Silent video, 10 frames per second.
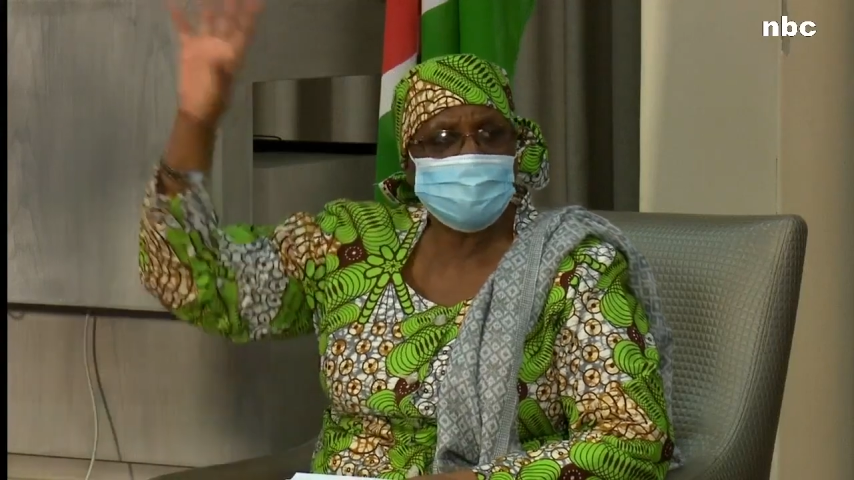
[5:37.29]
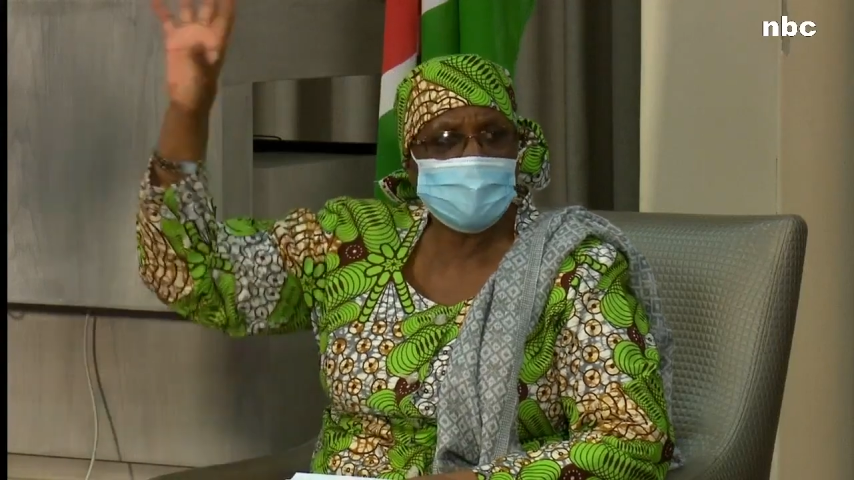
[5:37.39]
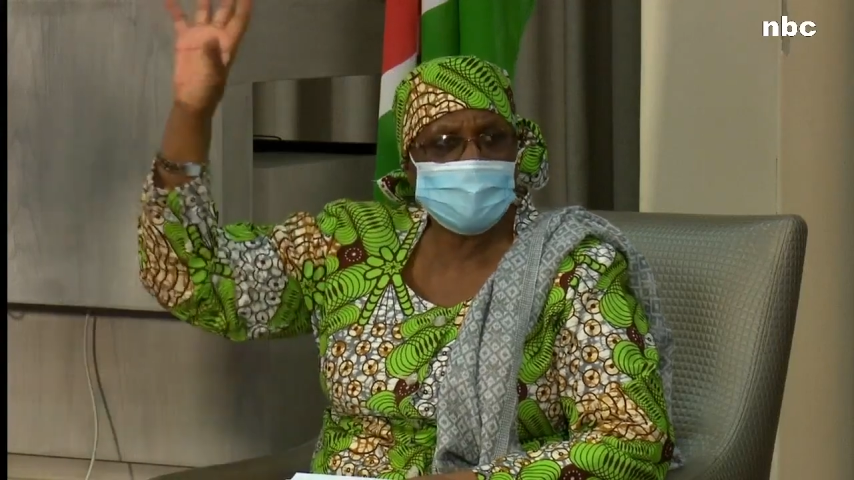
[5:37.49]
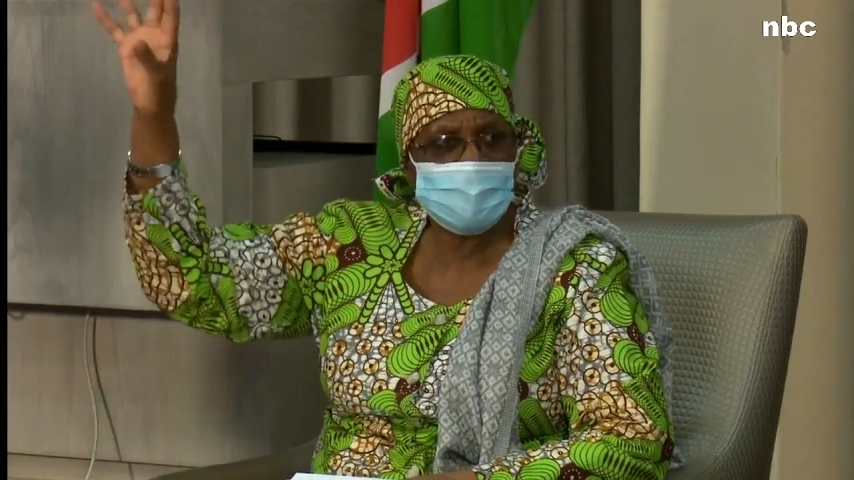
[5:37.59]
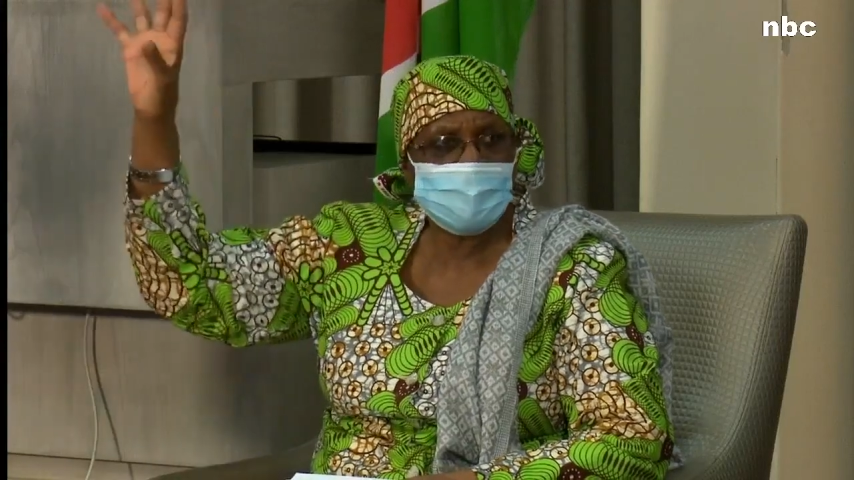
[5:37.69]

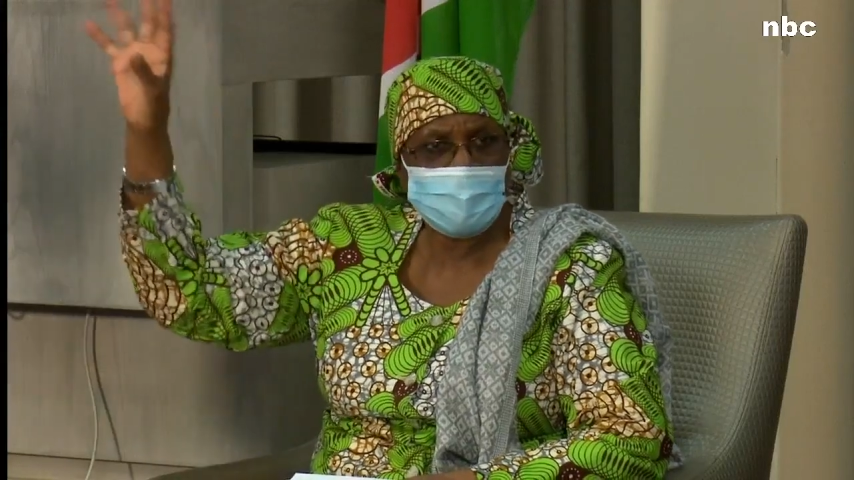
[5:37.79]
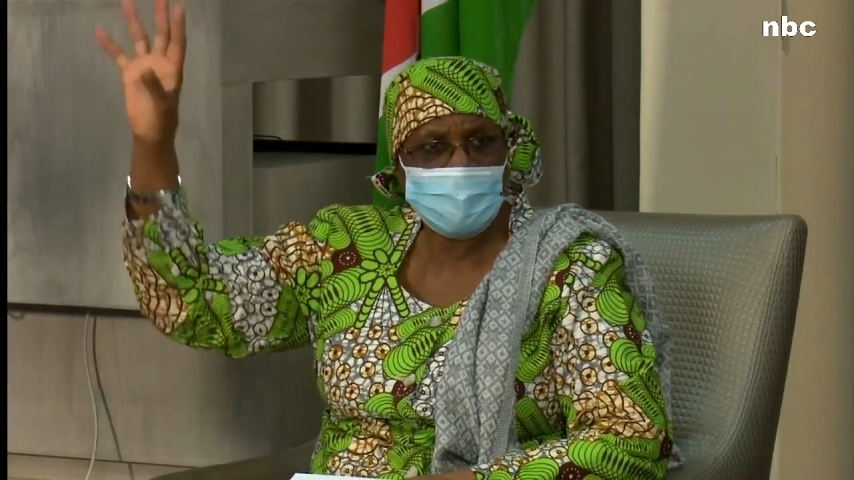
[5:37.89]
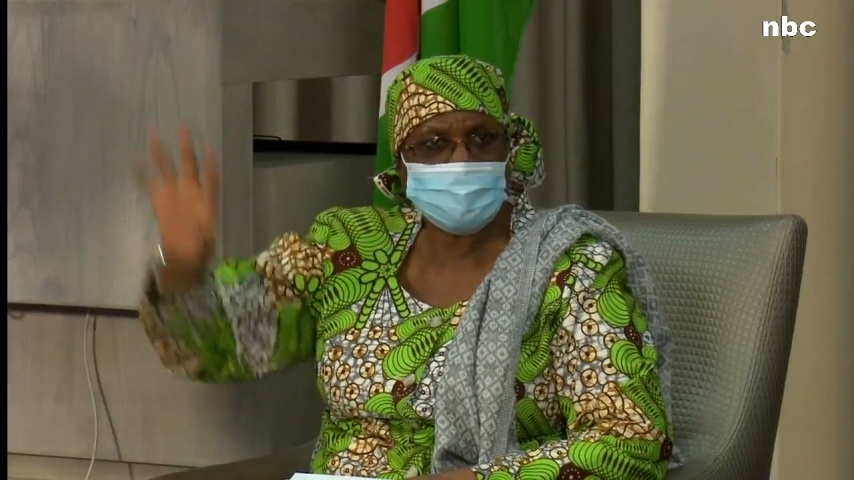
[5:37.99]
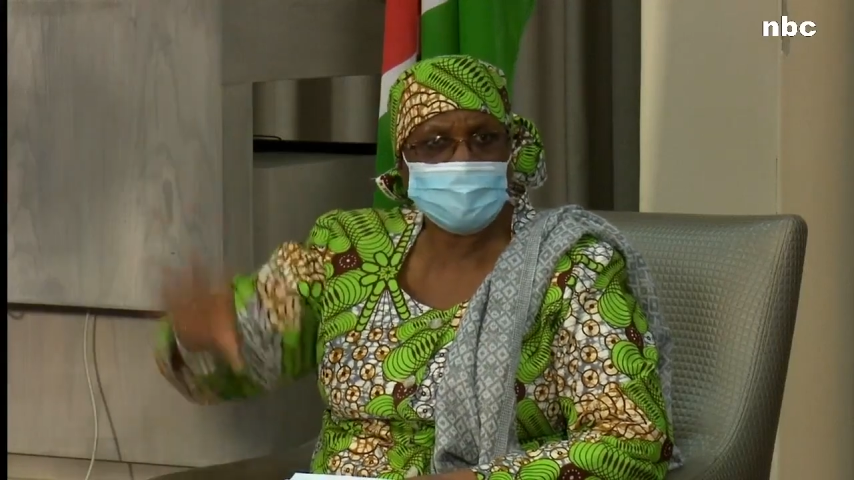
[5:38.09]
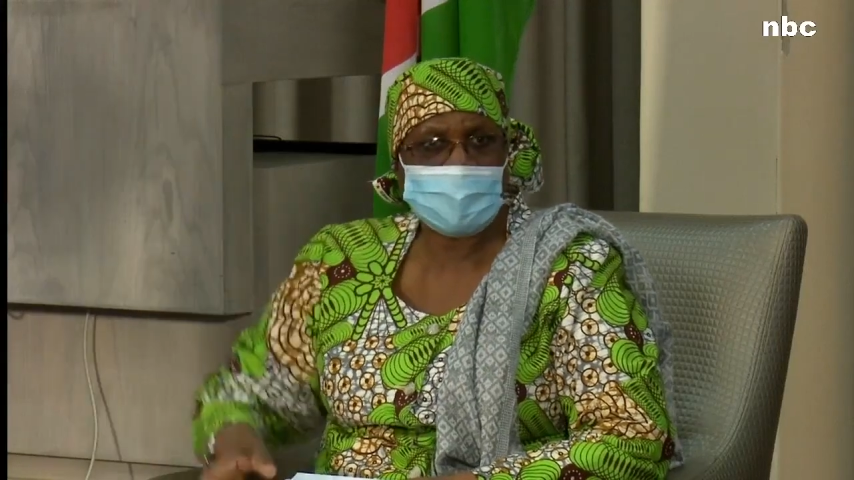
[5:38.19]
be there
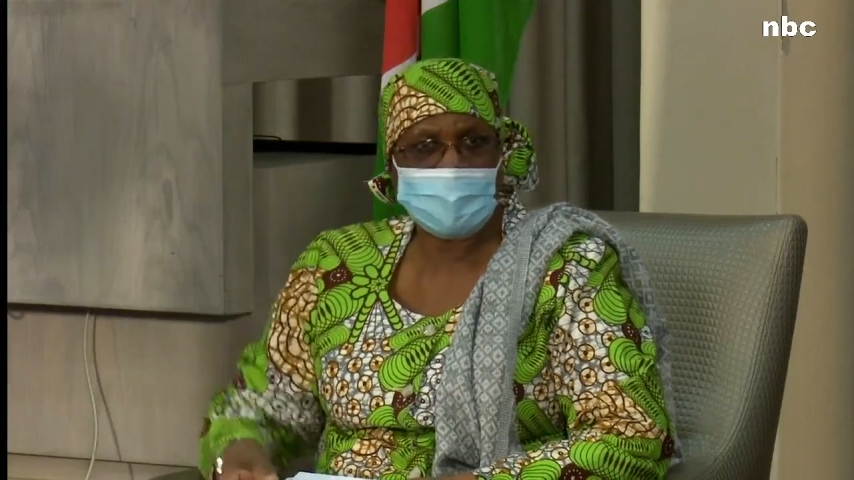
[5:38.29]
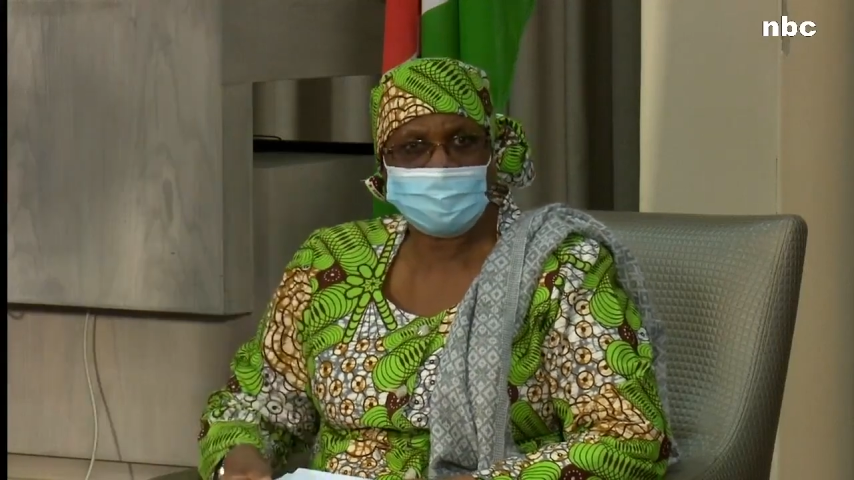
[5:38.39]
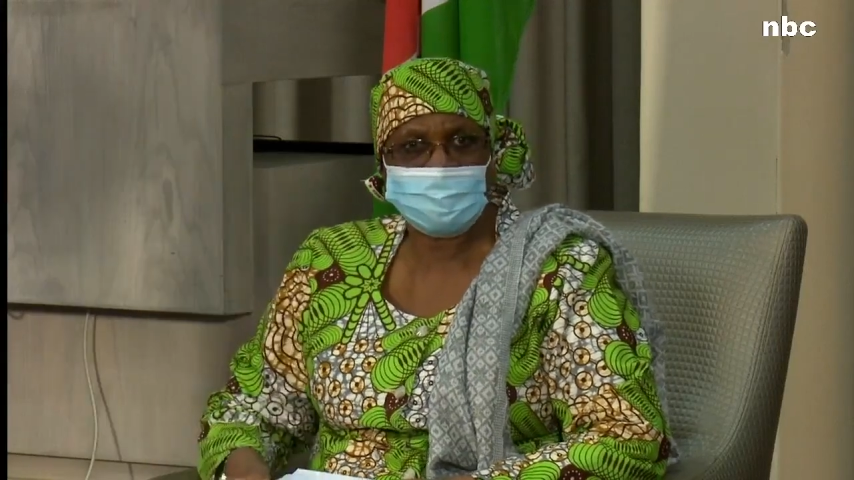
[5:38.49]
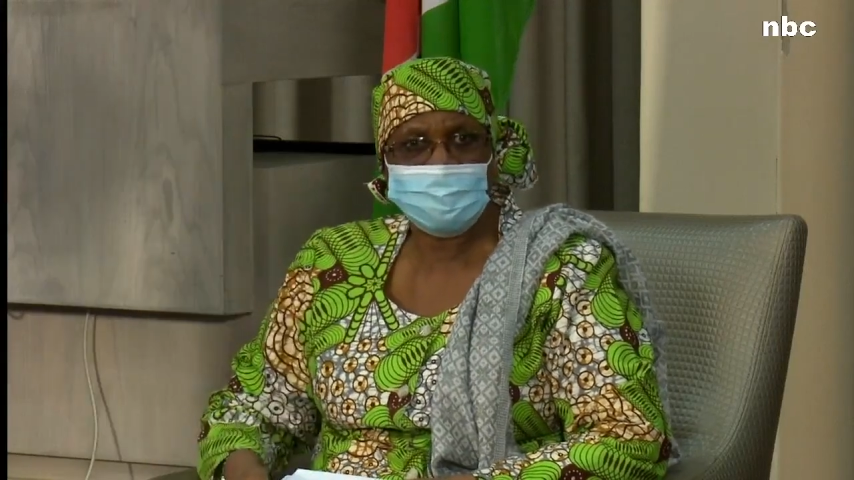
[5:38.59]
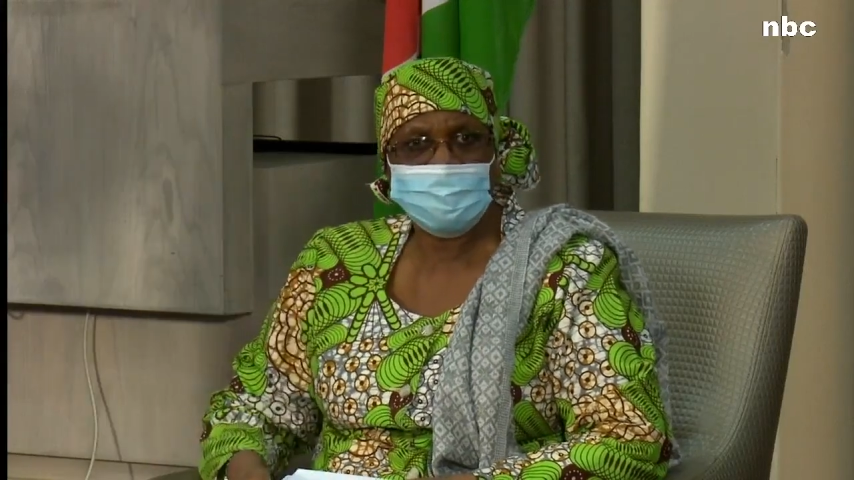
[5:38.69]

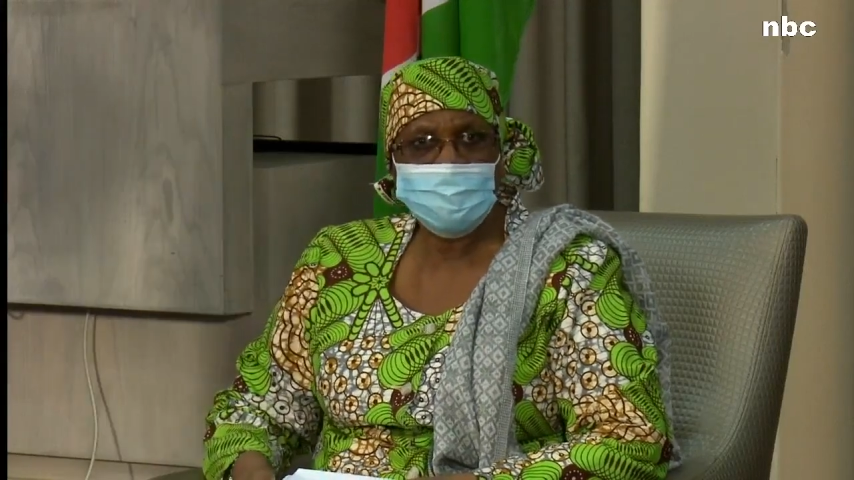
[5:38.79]
outside.